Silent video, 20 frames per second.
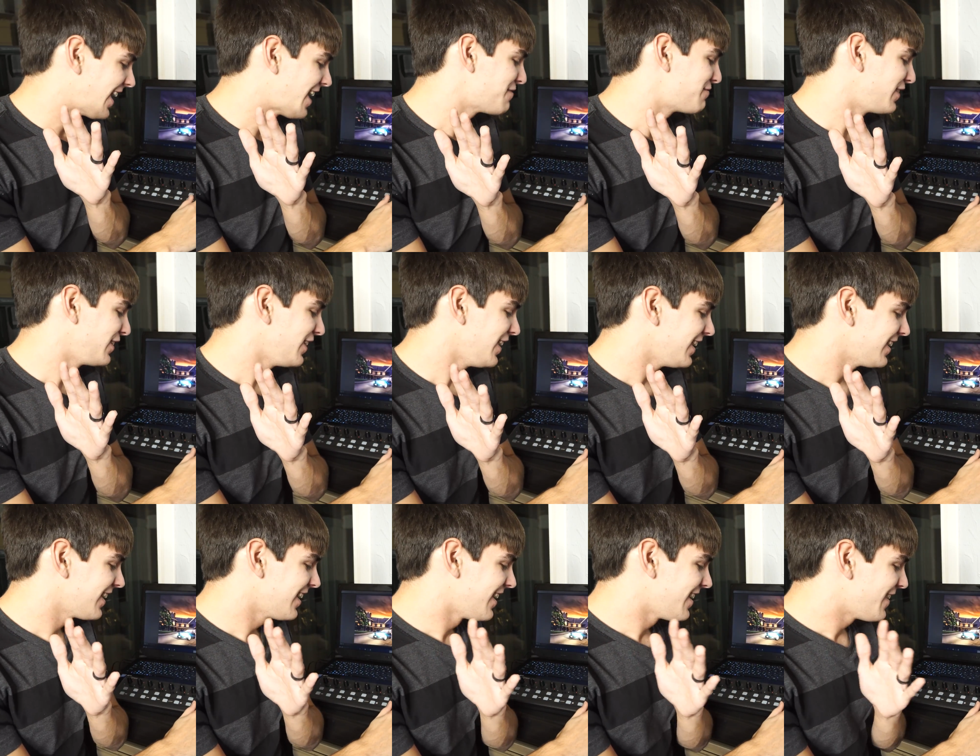I feel
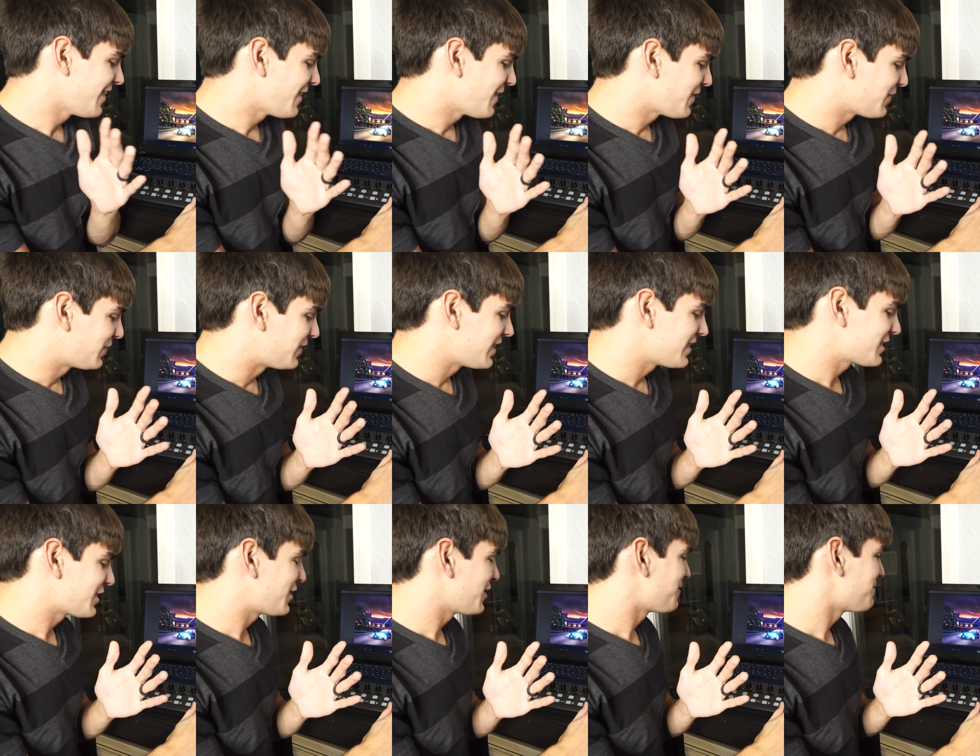like
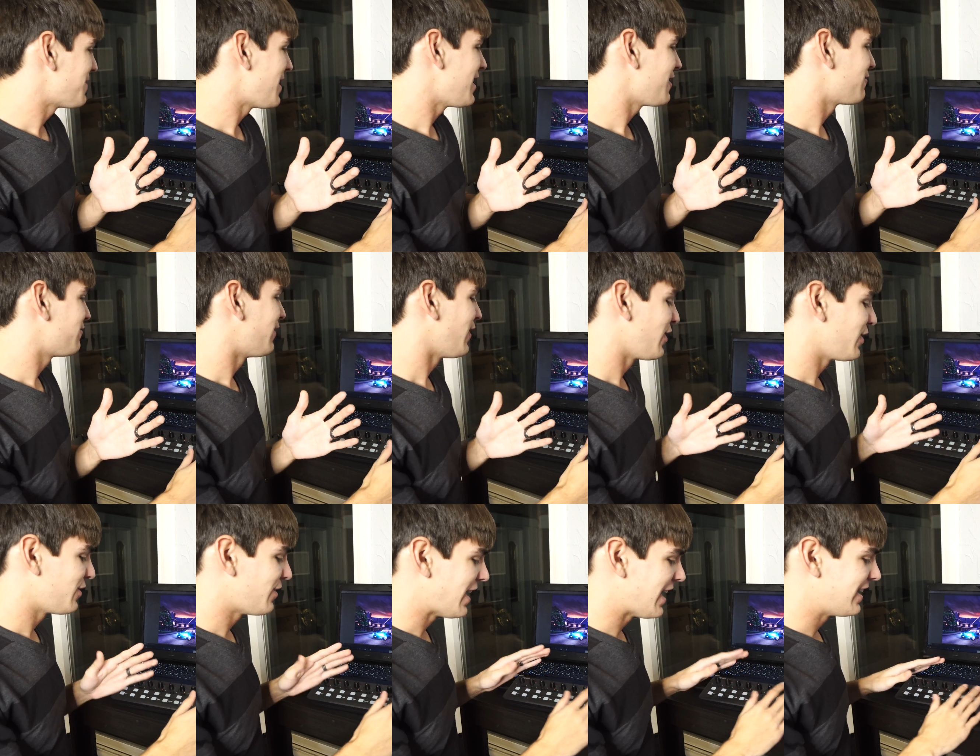this could make
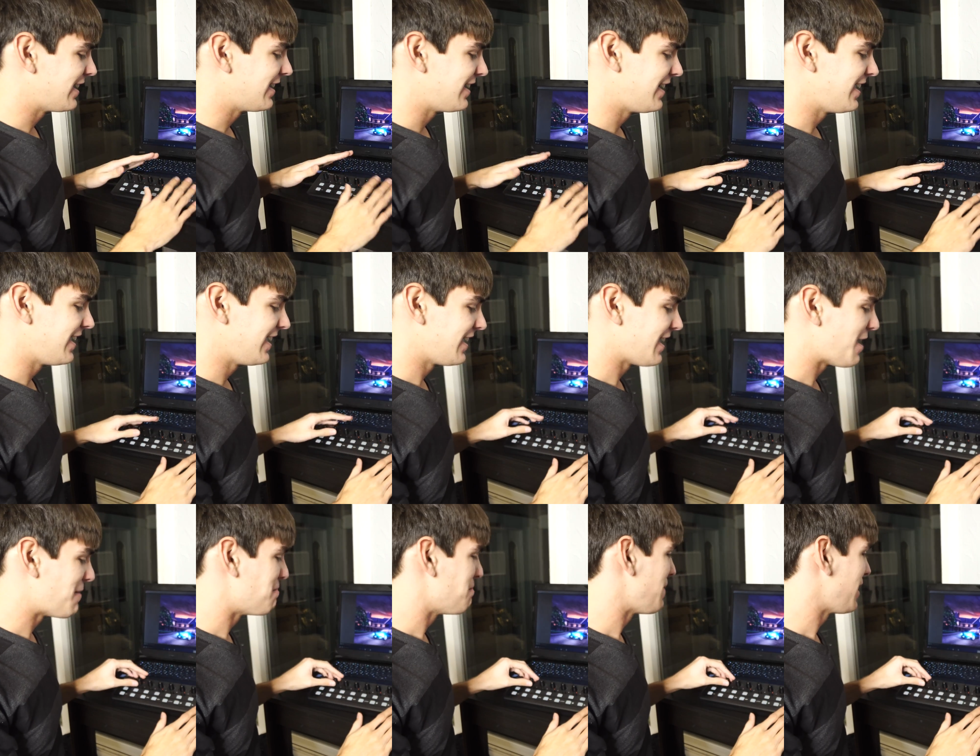photo editing
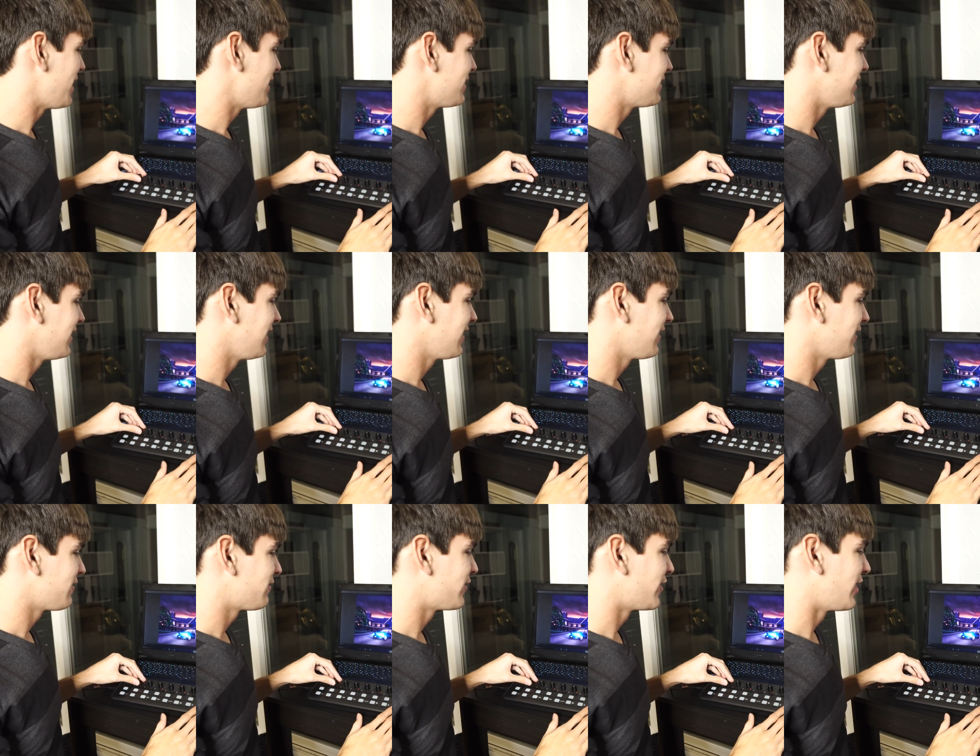
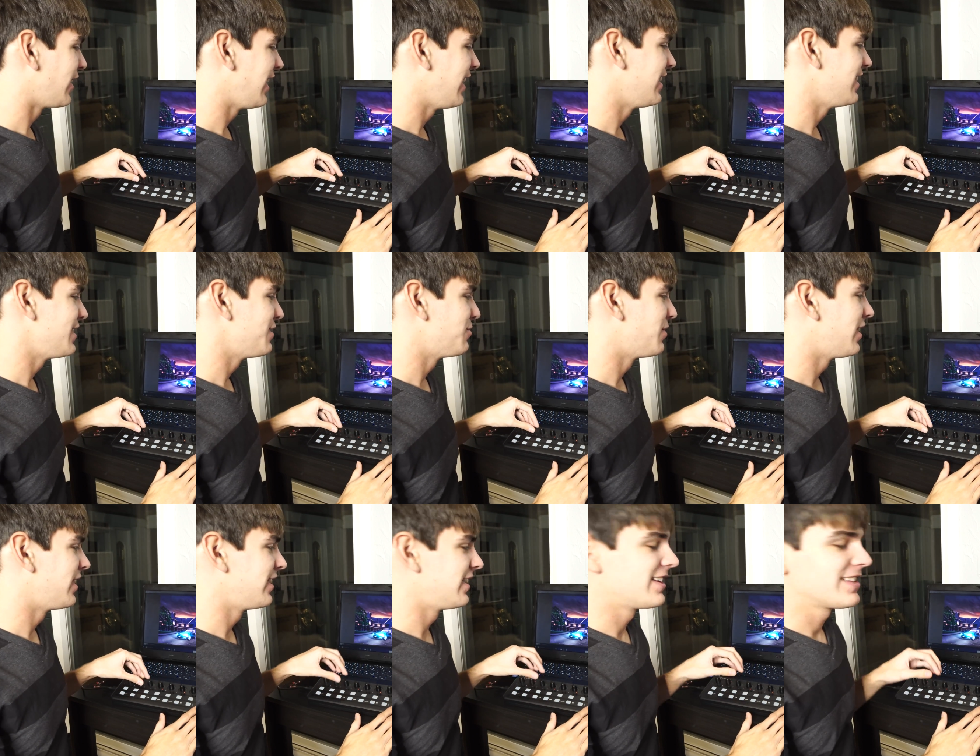amazing for
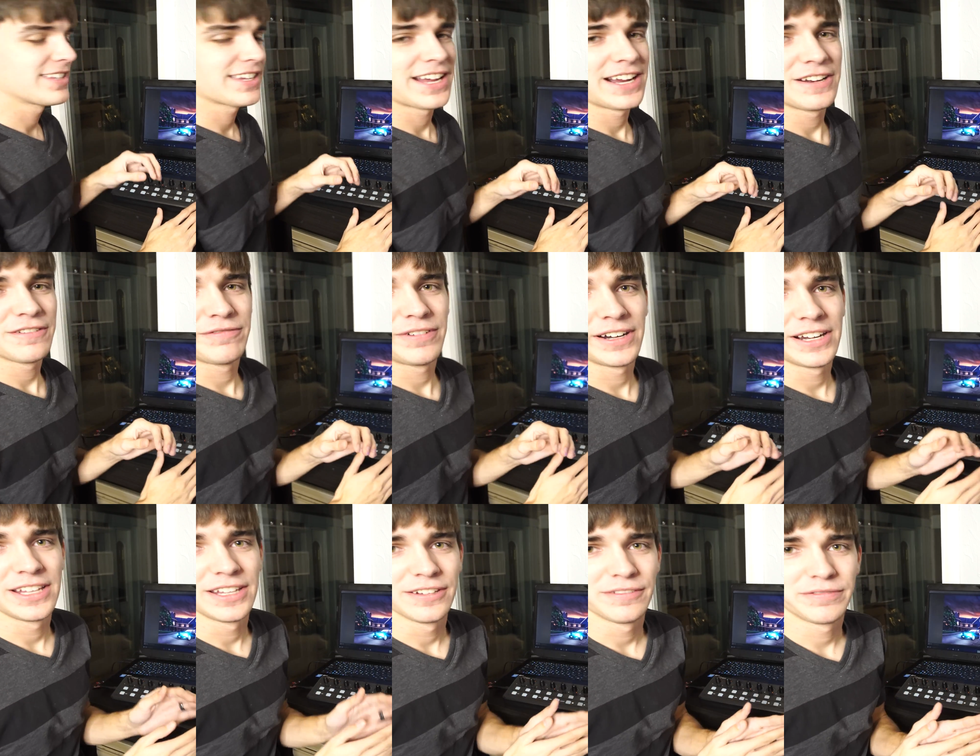anyone. And it's kind of
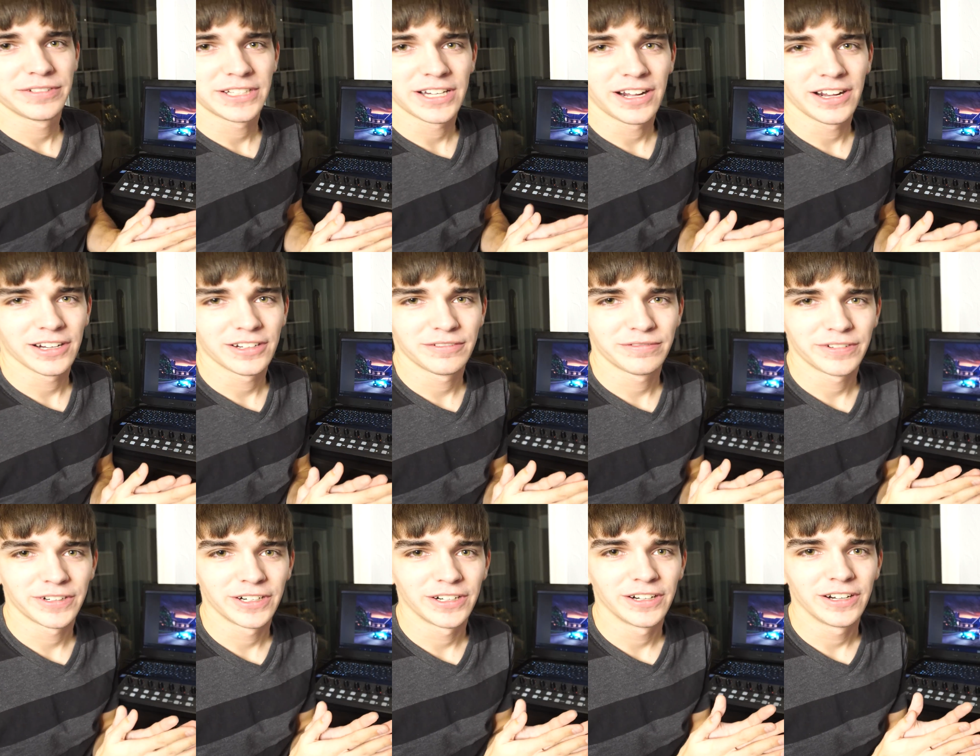funny, the
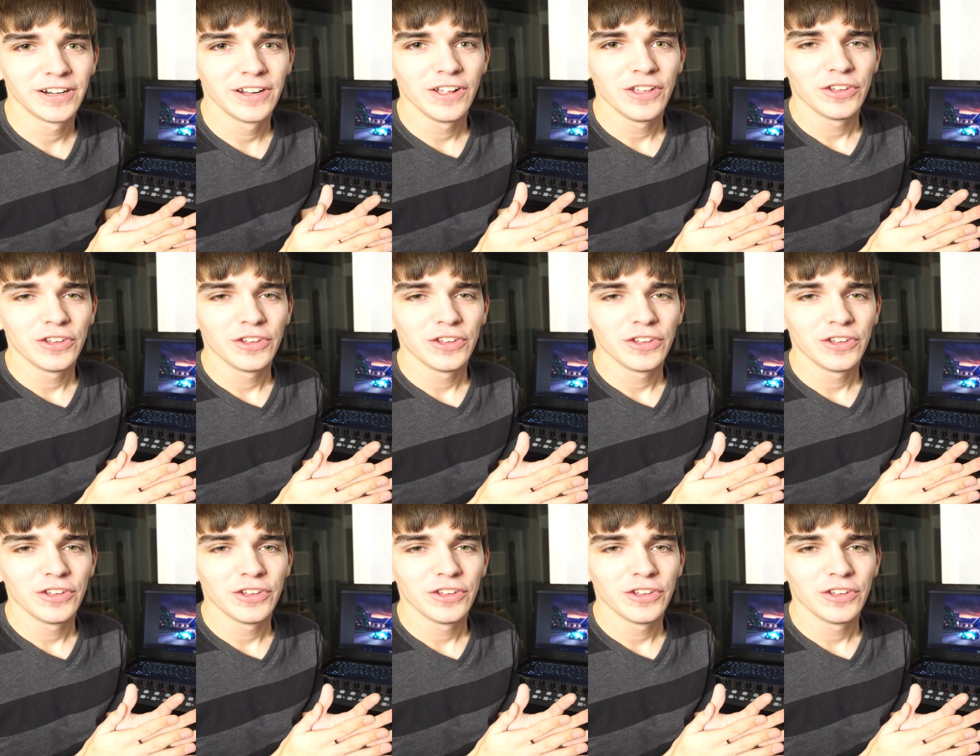photographer